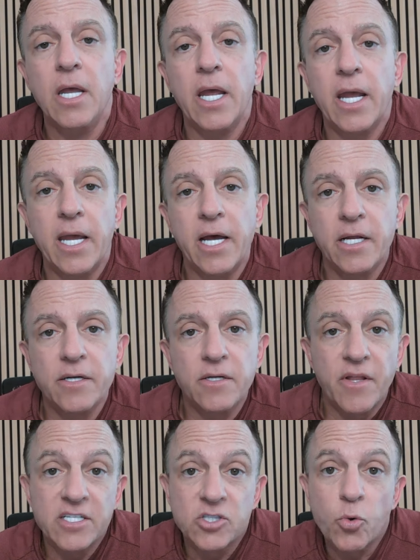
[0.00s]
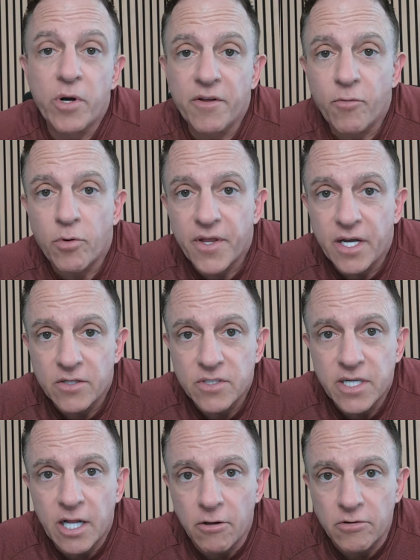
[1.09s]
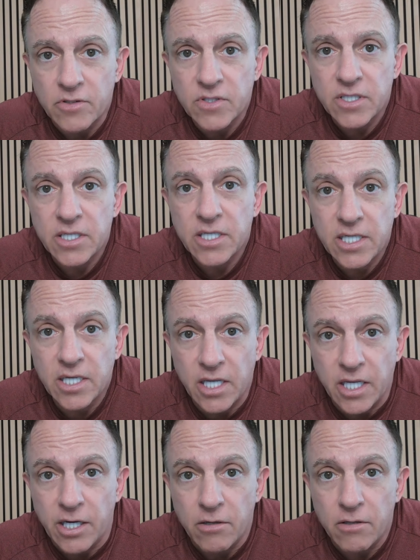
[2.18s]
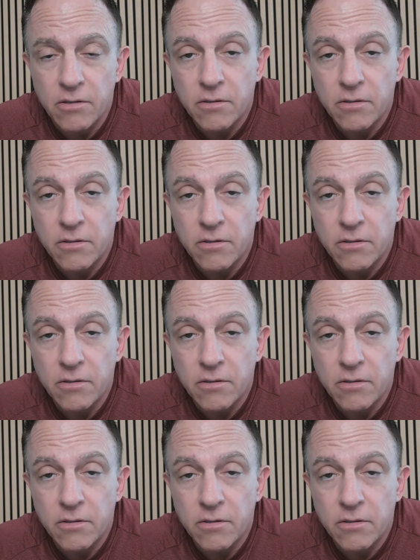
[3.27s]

and that's $24,000 in a year.